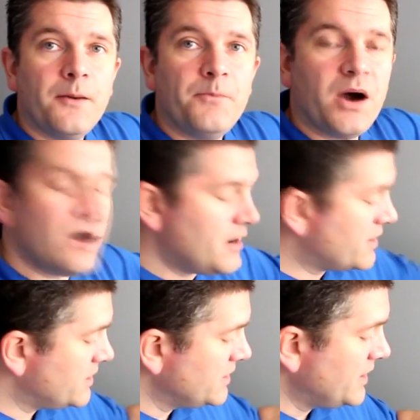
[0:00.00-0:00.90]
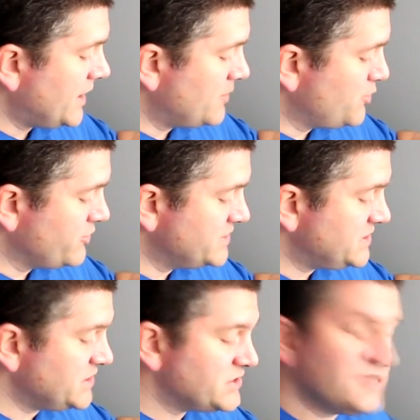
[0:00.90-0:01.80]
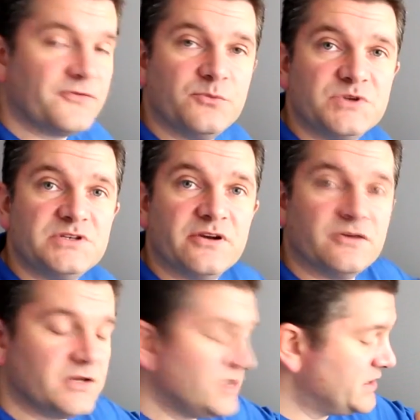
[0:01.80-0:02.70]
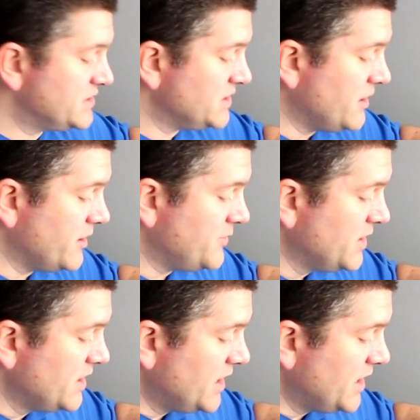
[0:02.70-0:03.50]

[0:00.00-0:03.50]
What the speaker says: park and print each different material at a time,